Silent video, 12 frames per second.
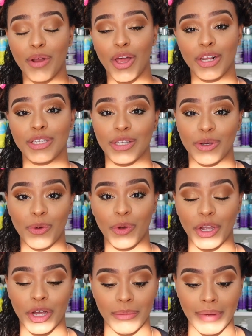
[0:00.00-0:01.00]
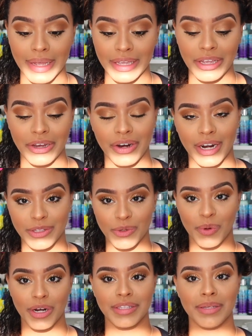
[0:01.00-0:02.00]
products going on back here and I don't
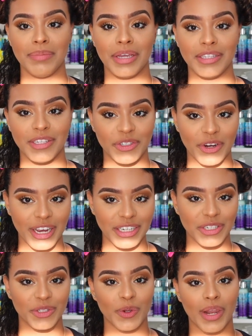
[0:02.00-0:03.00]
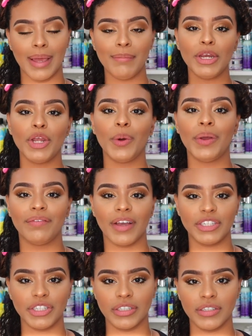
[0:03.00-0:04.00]
want it to be a distraction. So let me know if I
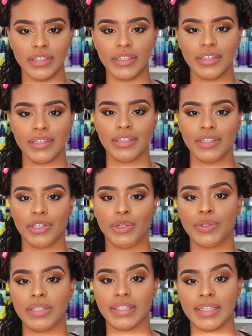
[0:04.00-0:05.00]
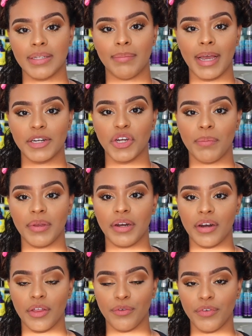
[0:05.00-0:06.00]
should use this as a backdrop in
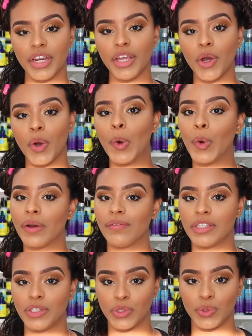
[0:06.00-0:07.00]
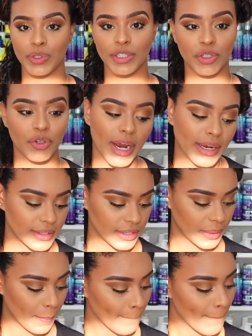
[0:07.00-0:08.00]
another video or if it's too
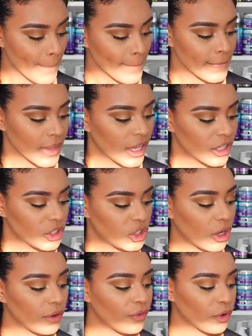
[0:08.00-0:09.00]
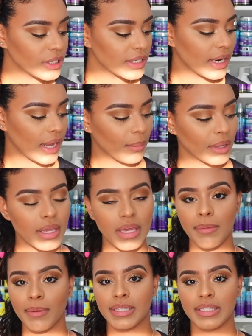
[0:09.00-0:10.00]
distracting. So for today, I'm going to
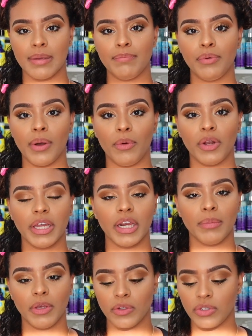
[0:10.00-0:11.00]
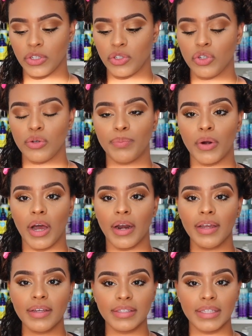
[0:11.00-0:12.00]
keep it simple. I'm only going to be using two
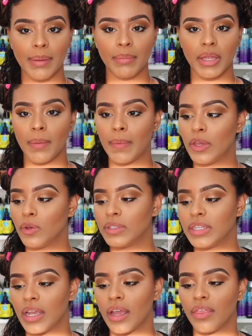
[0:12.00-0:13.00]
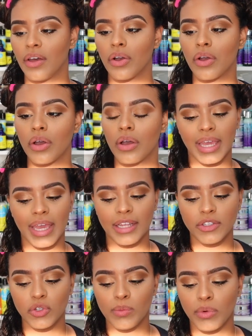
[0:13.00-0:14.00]
products. I'm going to be using the
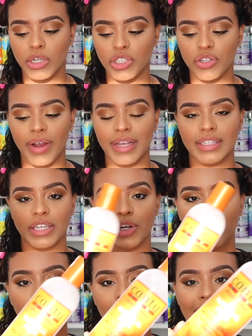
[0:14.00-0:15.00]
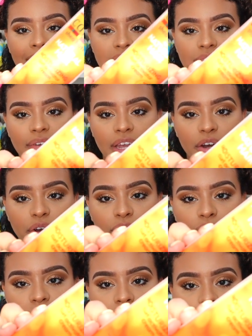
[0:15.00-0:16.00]
Cantu Moisturizing Curl Activator
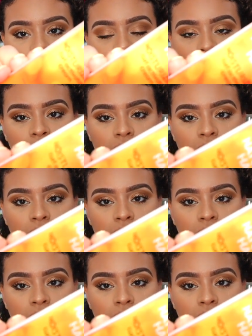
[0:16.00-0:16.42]
Cream.